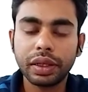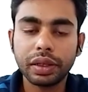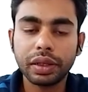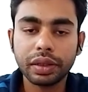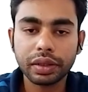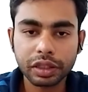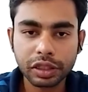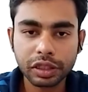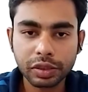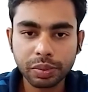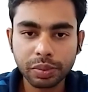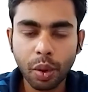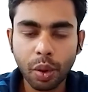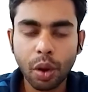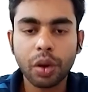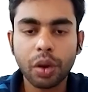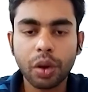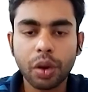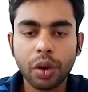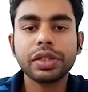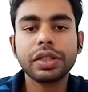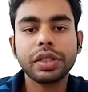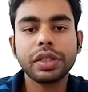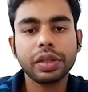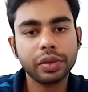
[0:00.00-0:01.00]

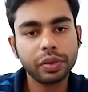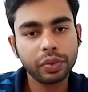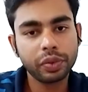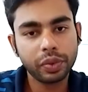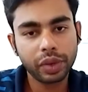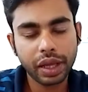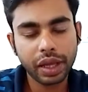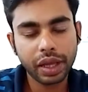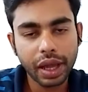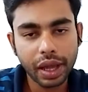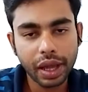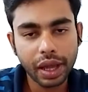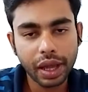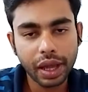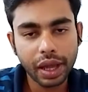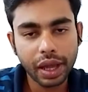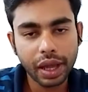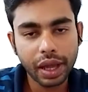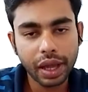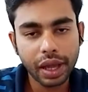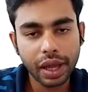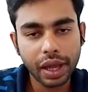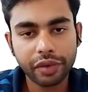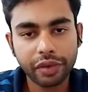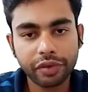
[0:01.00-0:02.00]
response you
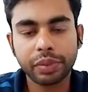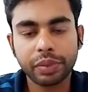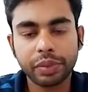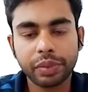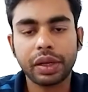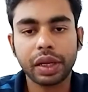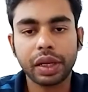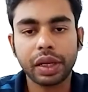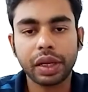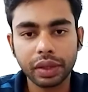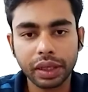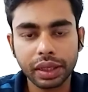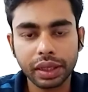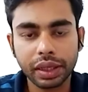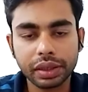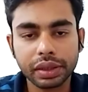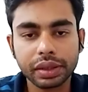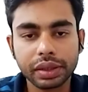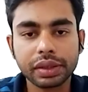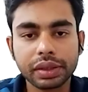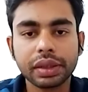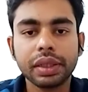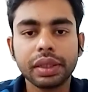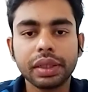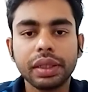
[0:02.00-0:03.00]
have from the
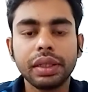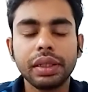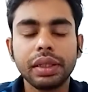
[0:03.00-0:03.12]
regulators